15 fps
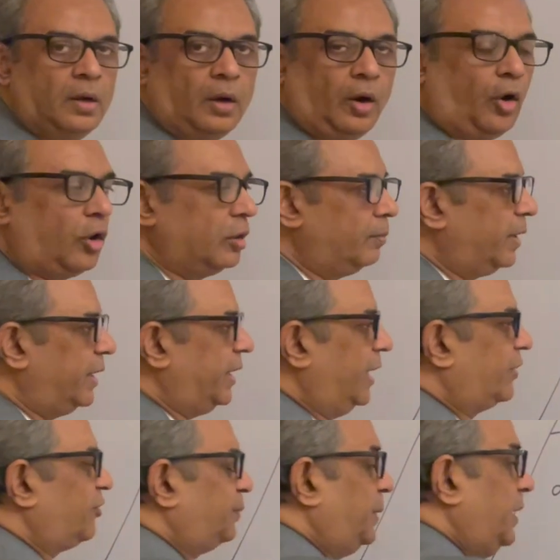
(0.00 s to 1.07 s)
all my
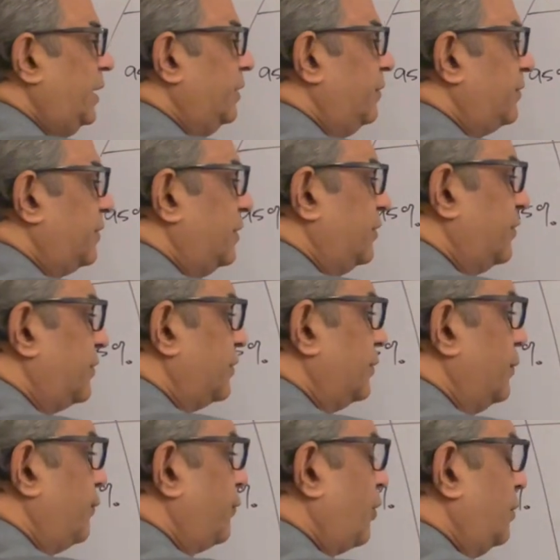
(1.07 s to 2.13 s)

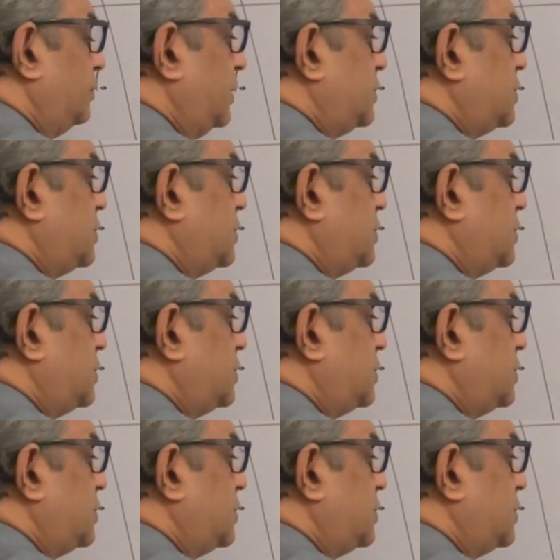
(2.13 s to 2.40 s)
experiences from the